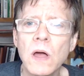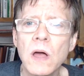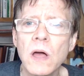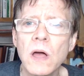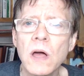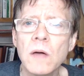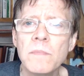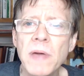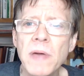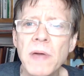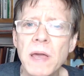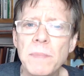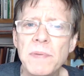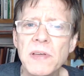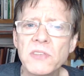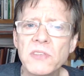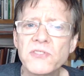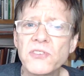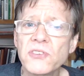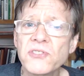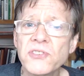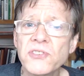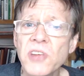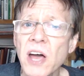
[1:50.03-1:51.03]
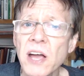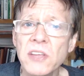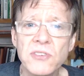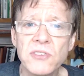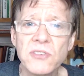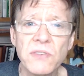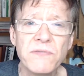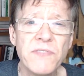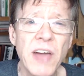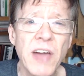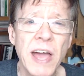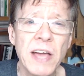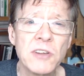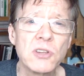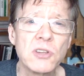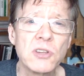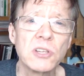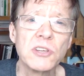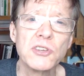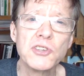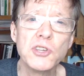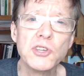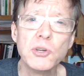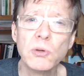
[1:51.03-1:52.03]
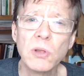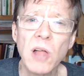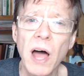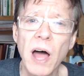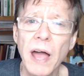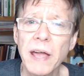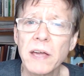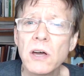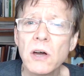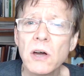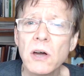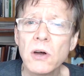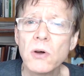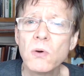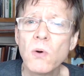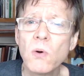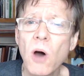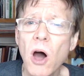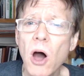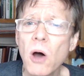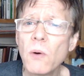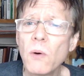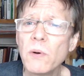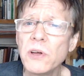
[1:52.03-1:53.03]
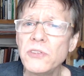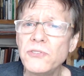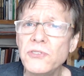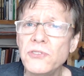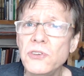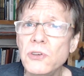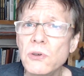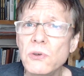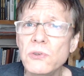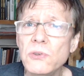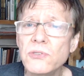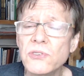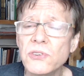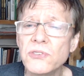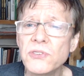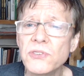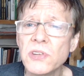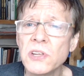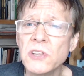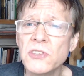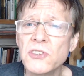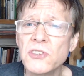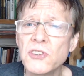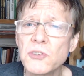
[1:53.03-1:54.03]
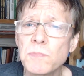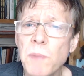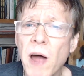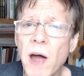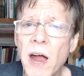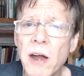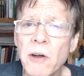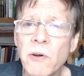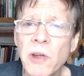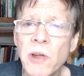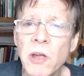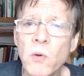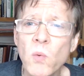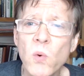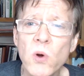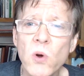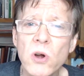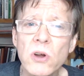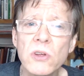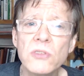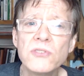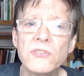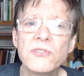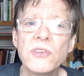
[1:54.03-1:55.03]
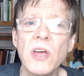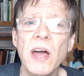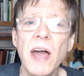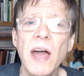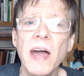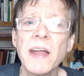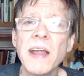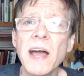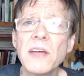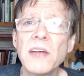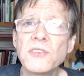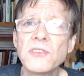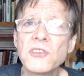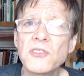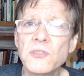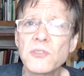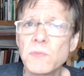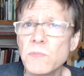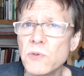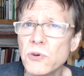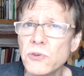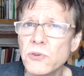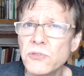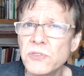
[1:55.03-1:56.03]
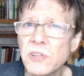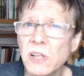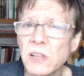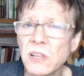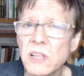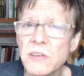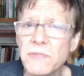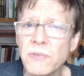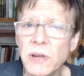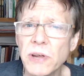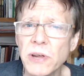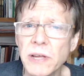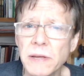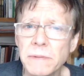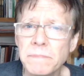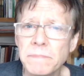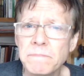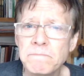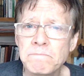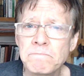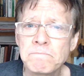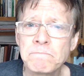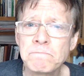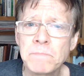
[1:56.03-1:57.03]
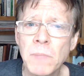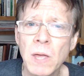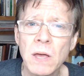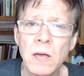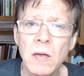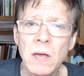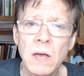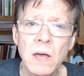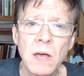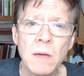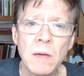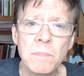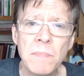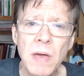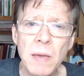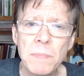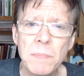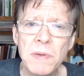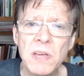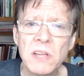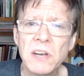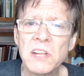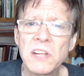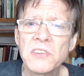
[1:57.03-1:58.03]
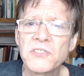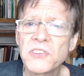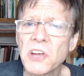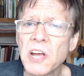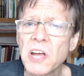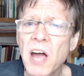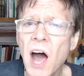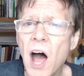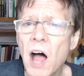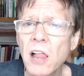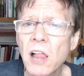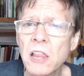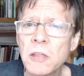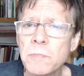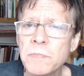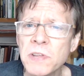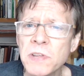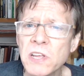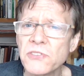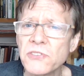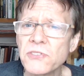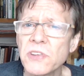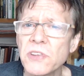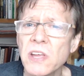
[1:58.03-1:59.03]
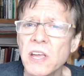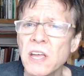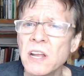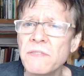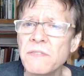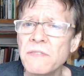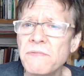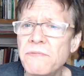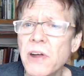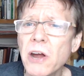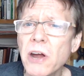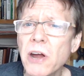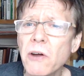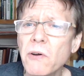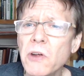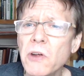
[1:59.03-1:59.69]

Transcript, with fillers: Maybe it's a science evangelist you like who always uses inspiring words and has a smooth delivery. Maybe it is a columnist in a very